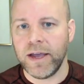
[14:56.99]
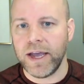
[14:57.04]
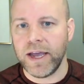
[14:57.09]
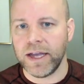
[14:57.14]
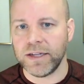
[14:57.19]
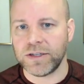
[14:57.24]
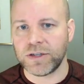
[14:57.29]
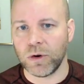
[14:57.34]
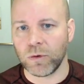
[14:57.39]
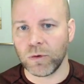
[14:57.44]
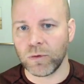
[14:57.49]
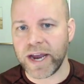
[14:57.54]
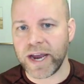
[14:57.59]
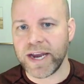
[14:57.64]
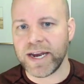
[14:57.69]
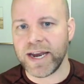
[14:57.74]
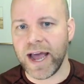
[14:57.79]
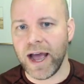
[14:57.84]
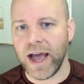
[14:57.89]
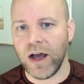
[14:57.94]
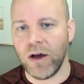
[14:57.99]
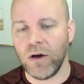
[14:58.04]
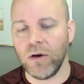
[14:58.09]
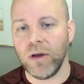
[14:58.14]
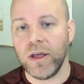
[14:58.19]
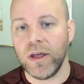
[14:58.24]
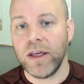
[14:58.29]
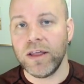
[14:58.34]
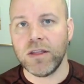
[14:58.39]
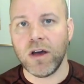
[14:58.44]
And so right now
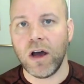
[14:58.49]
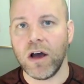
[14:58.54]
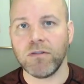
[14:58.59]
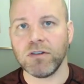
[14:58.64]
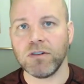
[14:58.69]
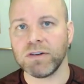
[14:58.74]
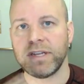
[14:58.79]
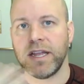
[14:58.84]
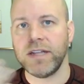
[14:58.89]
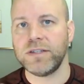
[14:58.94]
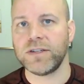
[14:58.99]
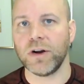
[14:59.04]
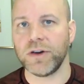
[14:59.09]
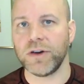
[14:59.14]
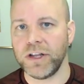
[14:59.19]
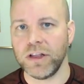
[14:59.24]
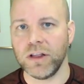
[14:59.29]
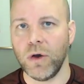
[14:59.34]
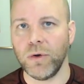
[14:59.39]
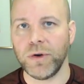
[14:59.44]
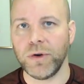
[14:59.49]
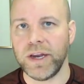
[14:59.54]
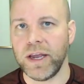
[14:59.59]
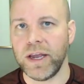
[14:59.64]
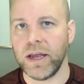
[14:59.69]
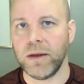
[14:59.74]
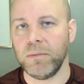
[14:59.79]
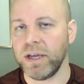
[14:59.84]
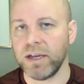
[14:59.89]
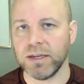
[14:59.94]
the hover state's already loaded
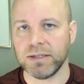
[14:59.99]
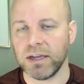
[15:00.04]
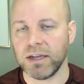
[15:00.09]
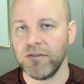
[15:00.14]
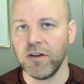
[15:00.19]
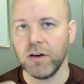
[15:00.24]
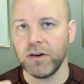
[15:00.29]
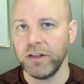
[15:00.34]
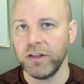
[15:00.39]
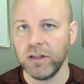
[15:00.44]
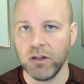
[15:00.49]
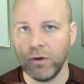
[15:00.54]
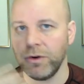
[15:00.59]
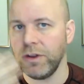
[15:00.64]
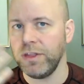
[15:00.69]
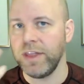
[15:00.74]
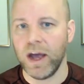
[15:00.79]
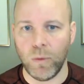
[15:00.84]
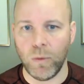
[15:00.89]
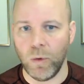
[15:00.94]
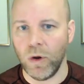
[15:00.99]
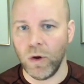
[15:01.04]
in because I've already loaded that one